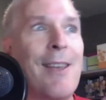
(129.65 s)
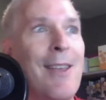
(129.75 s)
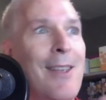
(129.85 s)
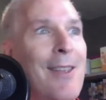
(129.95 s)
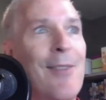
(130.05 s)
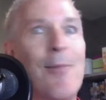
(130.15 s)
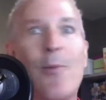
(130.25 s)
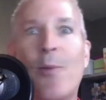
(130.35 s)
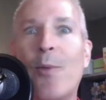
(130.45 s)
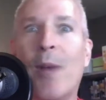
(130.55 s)
you,
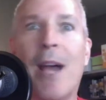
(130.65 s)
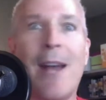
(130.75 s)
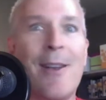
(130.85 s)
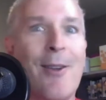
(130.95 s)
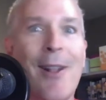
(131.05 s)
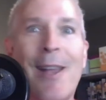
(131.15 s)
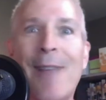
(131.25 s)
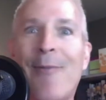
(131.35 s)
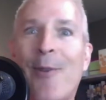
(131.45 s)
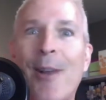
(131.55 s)
we, we got into our
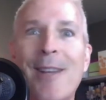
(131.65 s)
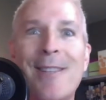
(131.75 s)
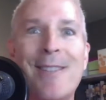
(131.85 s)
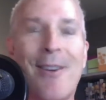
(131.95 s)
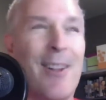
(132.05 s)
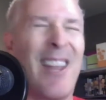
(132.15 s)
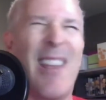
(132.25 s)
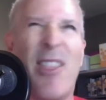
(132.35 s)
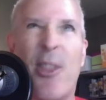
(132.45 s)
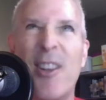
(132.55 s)
late forties or
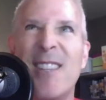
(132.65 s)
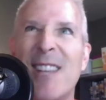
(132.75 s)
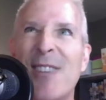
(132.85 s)
late thirties,